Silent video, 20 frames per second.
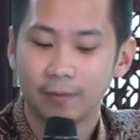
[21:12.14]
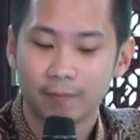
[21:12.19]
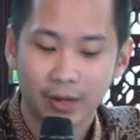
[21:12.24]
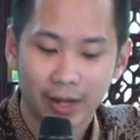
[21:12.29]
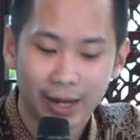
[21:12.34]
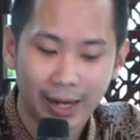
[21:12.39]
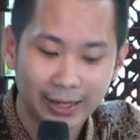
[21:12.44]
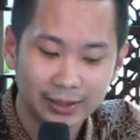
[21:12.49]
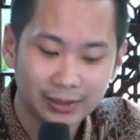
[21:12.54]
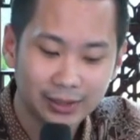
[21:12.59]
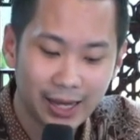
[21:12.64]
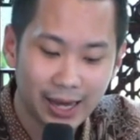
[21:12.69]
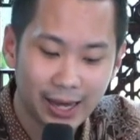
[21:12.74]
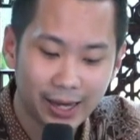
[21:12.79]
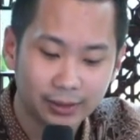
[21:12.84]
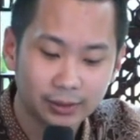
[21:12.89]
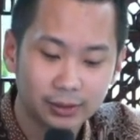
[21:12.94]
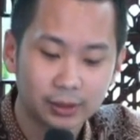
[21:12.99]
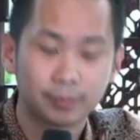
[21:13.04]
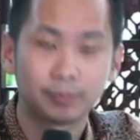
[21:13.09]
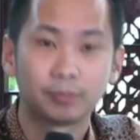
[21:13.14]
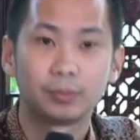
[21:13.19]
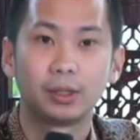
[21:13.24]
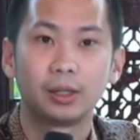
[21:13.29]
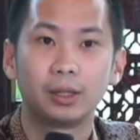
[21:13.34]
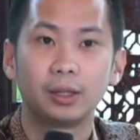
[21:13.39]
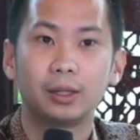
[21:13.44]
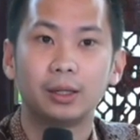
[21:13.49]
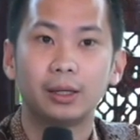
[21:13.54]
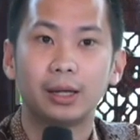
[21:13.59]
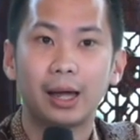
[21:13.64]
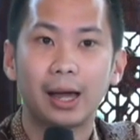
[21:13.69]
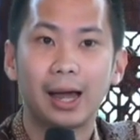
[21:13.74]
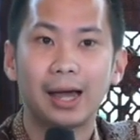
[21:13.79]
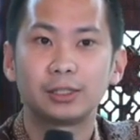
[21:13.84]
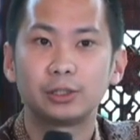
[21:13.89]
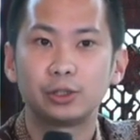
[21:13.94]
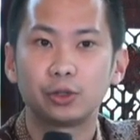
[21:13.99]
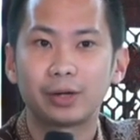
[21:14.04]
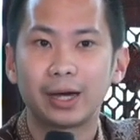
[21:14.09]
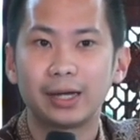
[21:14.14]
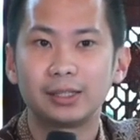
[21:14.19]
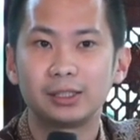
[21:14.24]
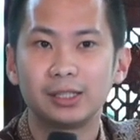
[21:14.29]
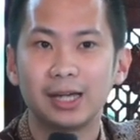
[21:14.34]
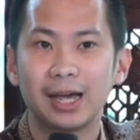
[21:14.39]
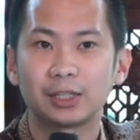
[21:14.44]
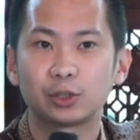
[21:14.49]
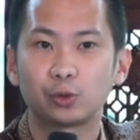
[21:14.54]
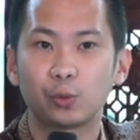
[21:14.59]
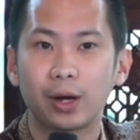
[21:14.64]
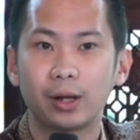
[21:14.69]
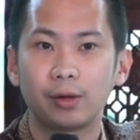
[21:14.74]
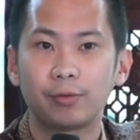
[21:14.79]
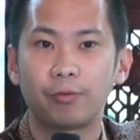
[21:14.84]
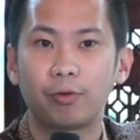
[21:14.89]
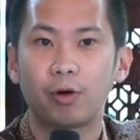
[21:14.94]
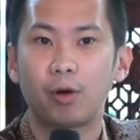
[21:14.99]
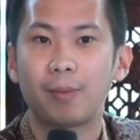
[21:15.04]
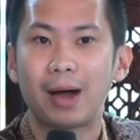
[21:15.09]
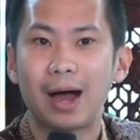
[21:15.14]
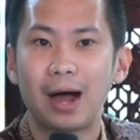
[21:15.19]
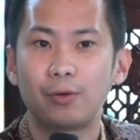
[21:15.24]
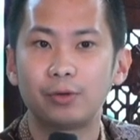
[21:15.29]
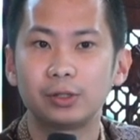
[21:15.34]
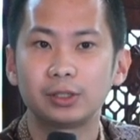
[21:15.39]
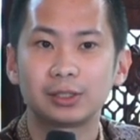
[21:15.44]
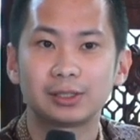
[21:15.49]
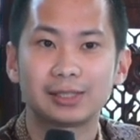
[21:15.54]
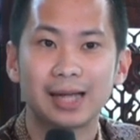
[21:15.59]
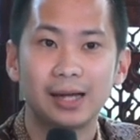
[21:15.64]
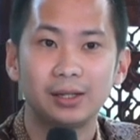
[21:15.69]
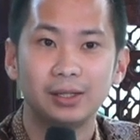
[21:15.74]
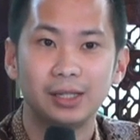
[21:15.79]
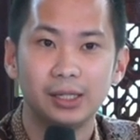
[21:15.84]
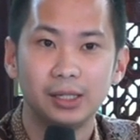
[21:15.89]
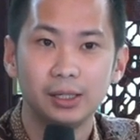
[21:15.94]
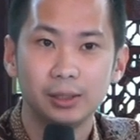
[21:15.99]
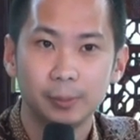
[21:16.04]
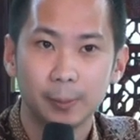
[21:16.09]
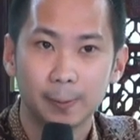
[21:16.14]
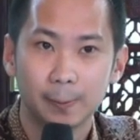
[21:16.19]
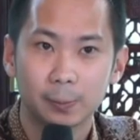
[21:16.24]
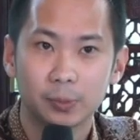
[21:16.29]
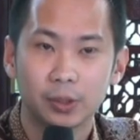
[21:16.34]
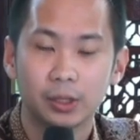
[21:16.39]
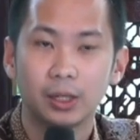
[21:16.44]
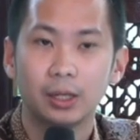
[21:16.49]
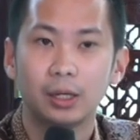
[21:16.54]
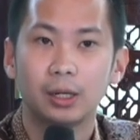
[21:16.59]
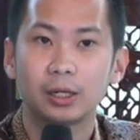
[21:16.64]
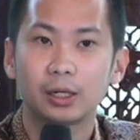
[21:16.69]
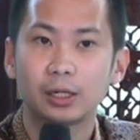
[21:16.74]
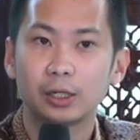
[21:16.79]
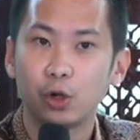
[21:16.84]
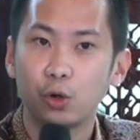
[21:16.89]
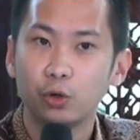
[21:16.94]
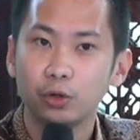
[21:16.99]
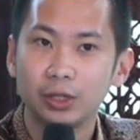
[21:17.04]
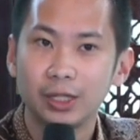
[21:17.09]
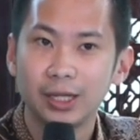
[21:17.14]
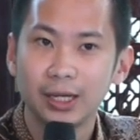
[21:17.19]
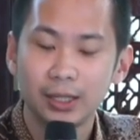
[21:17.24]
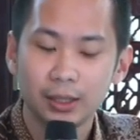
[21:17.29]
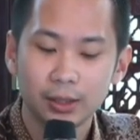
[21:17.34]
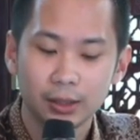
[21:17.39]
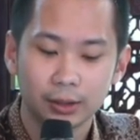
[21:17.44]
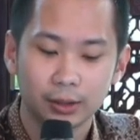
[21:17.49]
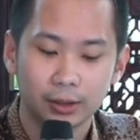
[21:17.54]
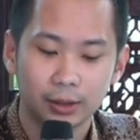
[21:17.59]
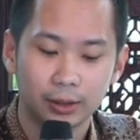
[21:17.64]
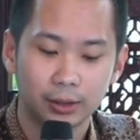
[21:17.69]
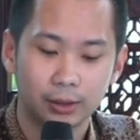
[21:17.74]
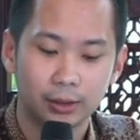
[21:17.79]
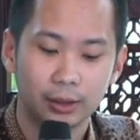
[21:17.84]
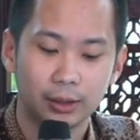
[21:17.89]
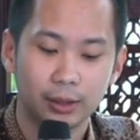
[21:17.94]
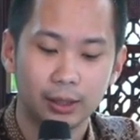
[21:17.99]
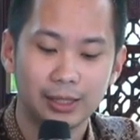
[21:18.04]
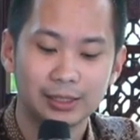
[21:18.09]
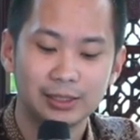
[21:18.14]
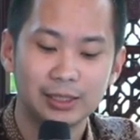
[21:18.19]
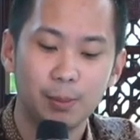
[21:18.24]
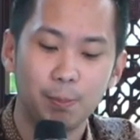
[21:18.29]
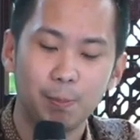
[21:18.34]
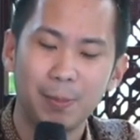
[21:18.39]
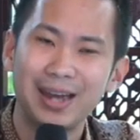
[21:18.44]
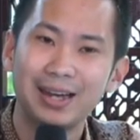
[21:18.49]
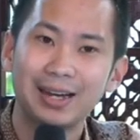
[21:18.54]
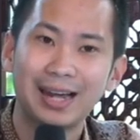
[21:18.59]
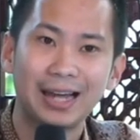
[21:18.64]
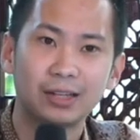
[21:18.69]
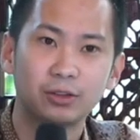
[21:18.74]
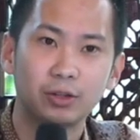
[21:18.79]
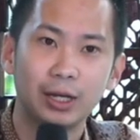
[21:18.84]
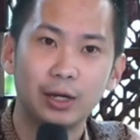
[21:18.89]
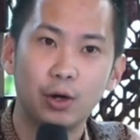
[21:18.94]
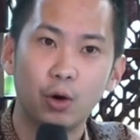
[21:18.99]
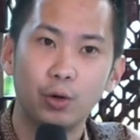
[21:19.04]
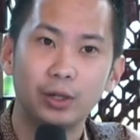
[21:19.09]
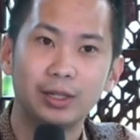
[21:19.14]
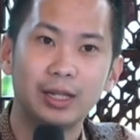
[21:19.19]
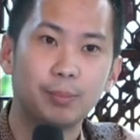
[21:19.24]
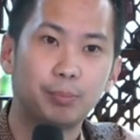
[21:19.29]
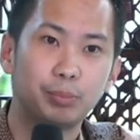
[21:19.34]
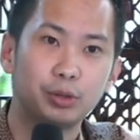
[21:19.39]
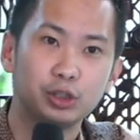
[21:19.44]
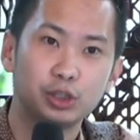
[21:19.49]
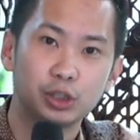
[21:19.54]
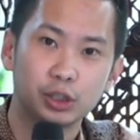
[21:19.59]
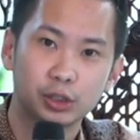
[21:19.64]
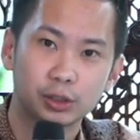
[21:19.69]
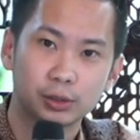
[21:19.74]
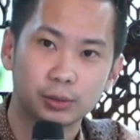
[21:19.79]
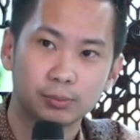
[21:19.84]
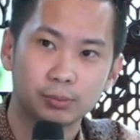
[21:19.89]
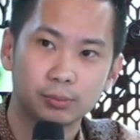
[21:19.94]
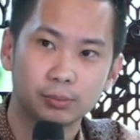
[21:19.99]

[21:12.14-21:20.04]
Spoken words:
And then, as you can see as well, from our study, clothing is the main category they purchase.